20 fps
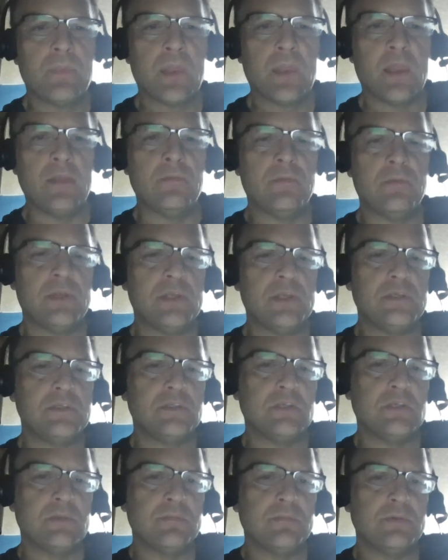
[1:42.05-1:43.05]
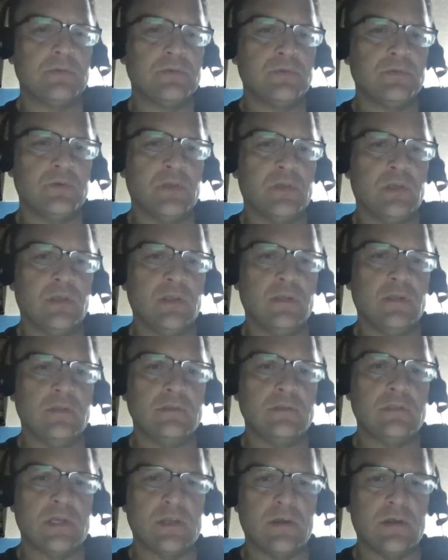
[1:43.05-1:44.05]
and the relationship
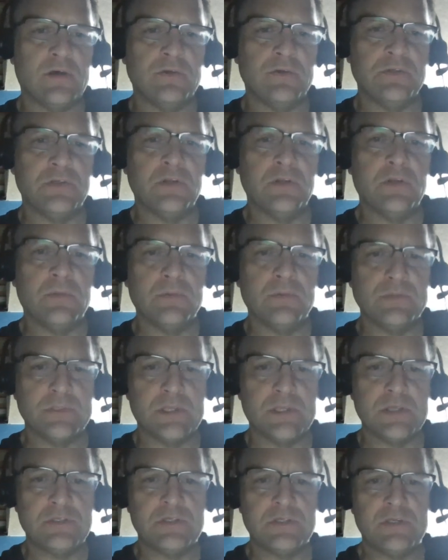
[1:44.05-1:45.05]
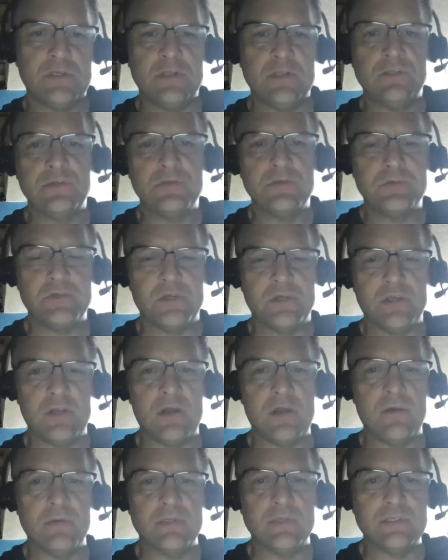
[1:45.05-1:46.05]
between technology, globalization, and
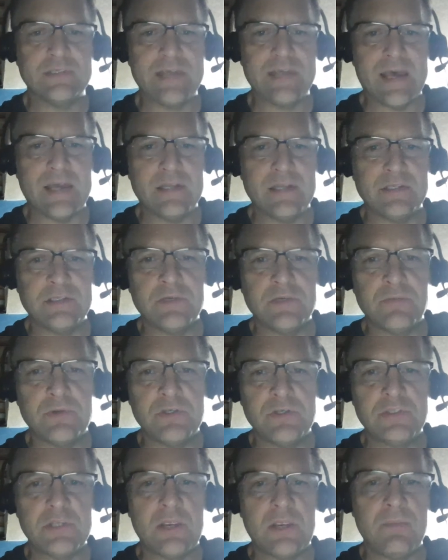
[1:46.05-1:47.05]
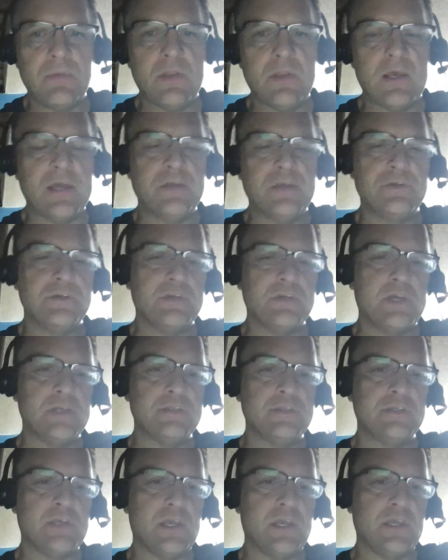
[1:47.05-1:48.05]
socioeconomic status in reshaping higher
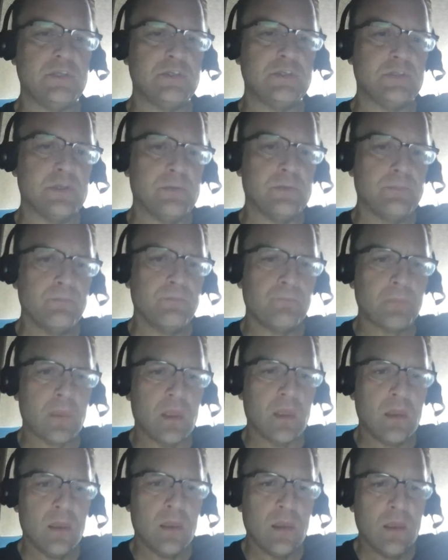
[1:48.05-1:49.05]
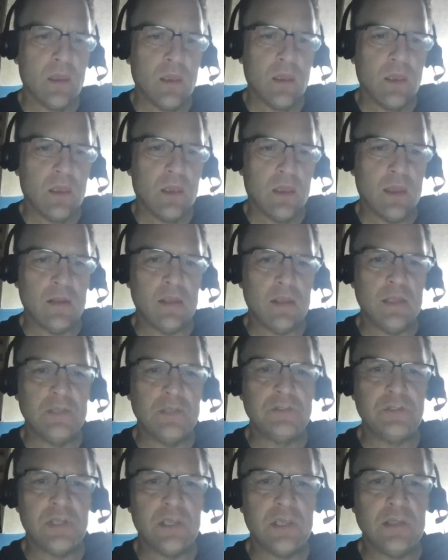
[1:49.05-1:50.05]
education. And
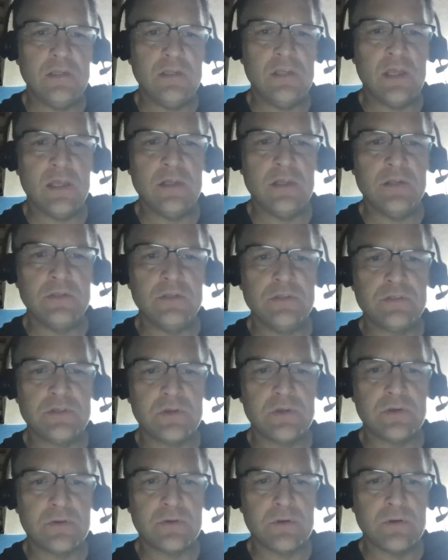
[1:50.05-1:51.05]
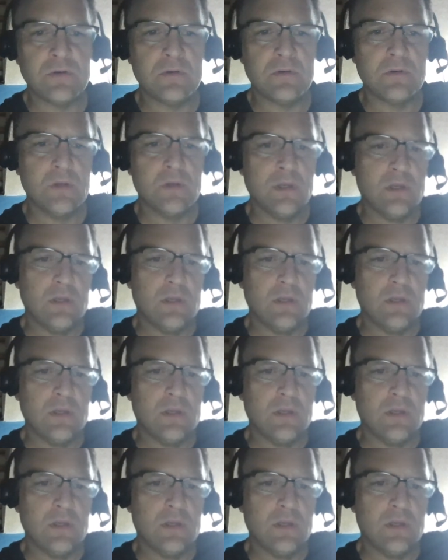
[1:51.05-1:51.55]
in Cheng and Insero,